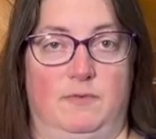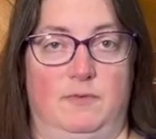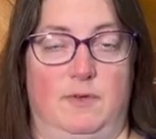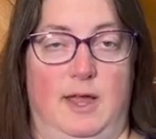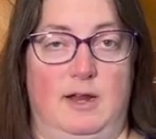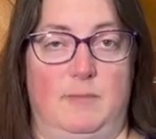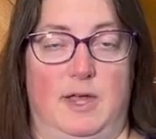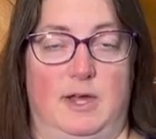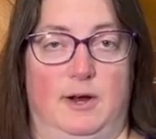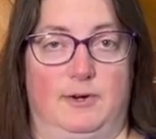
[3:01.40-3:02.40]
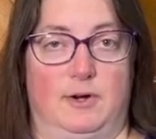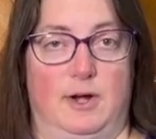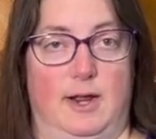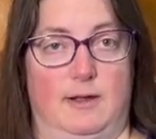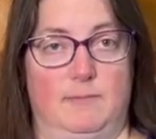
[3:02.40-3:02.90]
of anime character
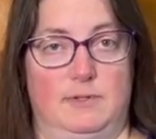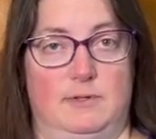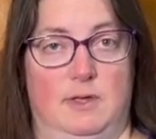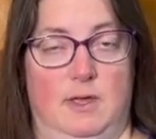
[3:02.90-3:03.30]
names